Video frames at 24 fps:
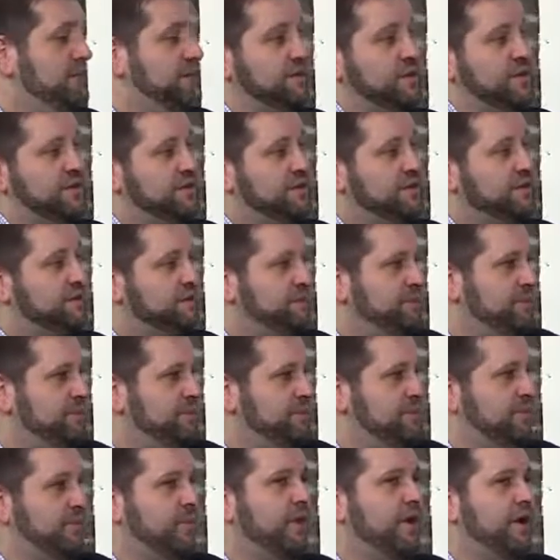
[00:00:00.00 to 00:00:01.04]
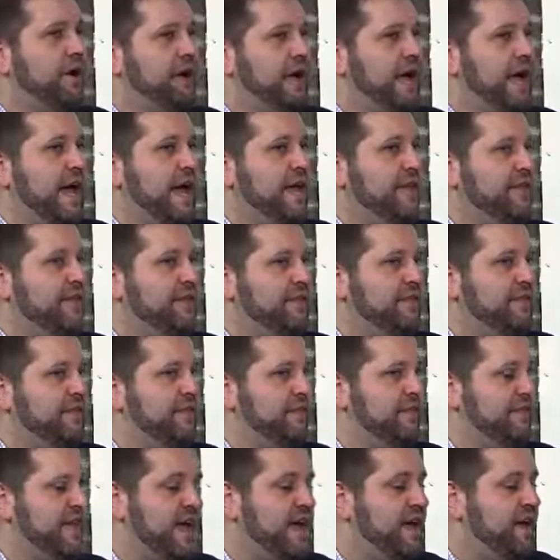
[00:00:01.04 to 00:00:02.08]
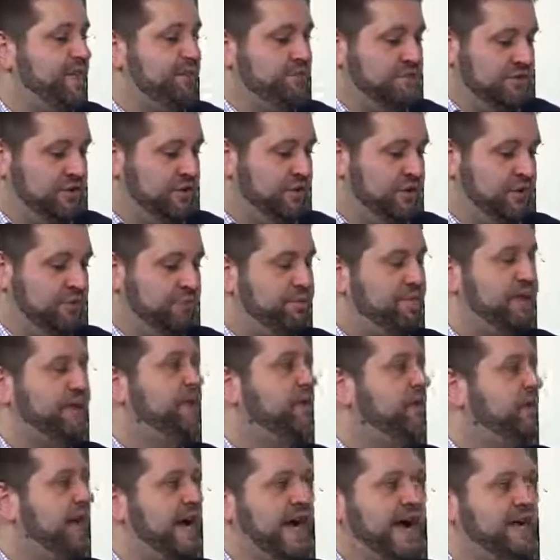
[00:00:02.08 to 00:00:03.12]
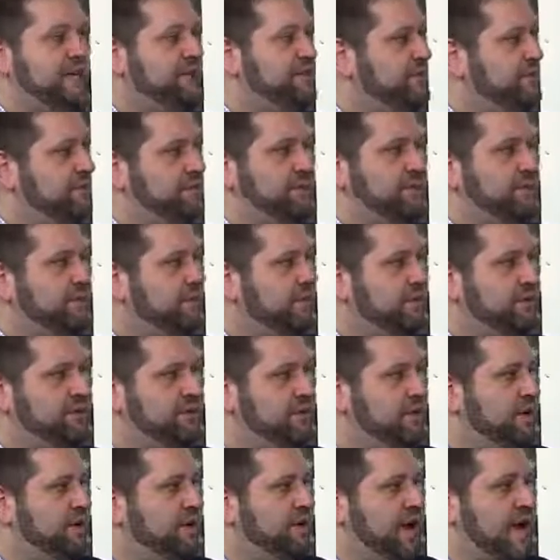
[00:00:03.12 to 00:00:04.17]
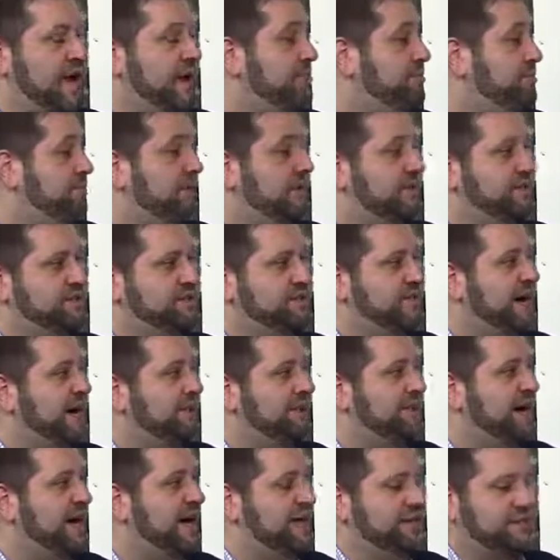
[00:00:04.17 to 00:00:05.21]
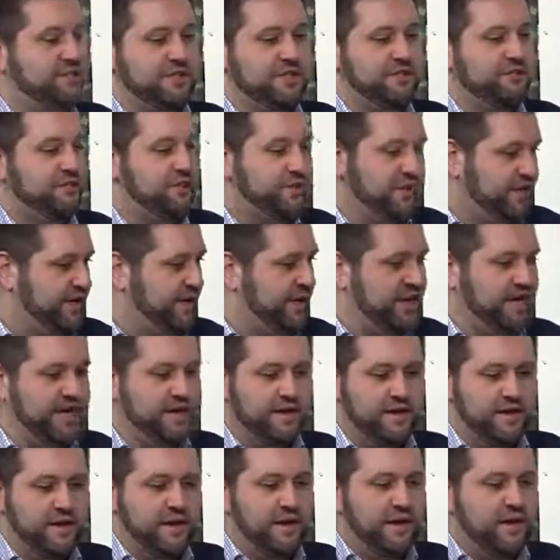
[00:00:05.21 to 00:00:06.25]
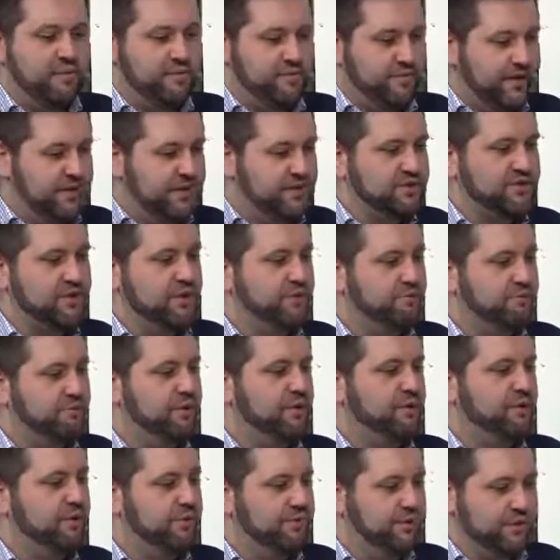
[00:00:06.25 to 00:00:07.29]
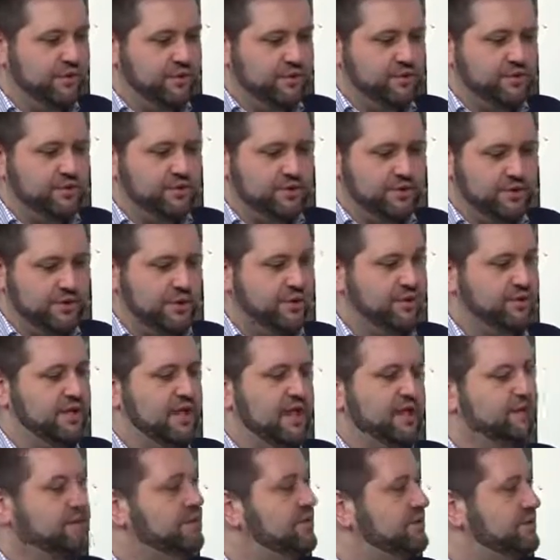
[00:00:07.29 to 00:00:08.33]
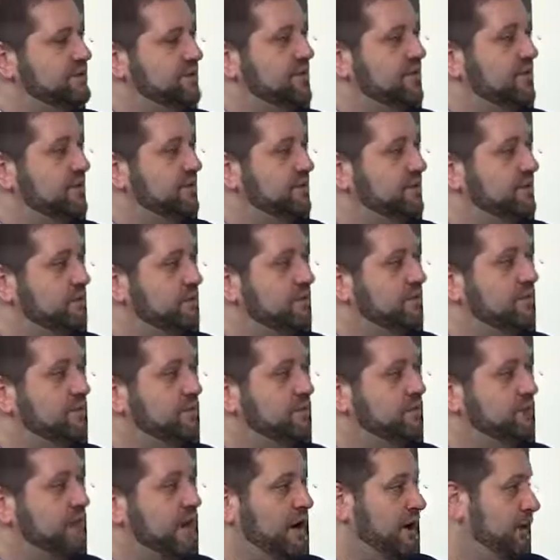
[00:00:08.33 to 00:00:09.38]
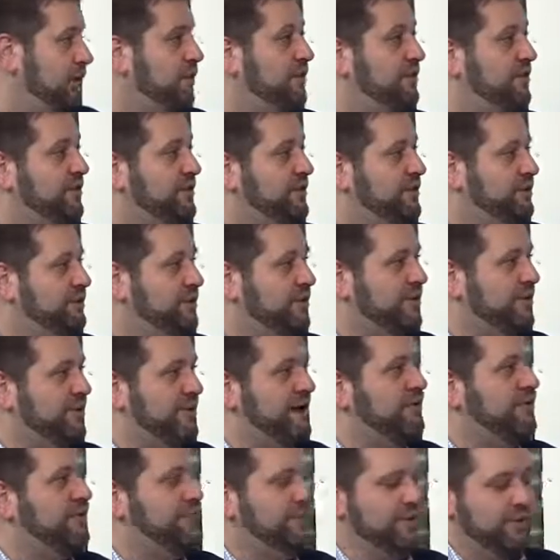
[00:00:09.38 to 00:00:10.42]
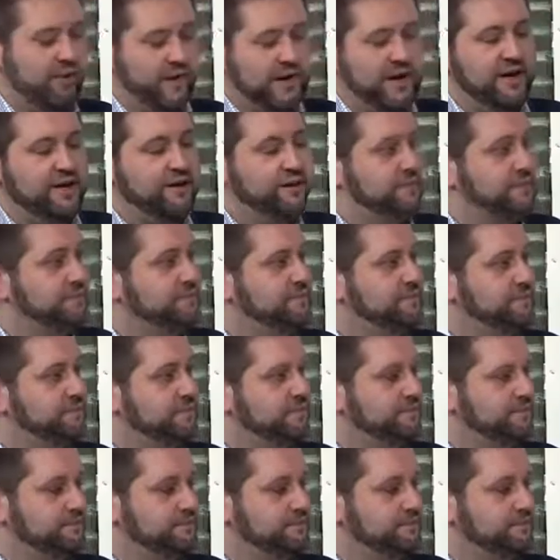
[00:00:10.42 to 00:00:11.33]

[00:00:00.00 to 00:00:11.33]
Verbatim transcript: to what those people want. And then your beer has to be you know a plus top notch and if you can hit things on both of those you know levels then you know uh, hopefully you'll be around for a while yeah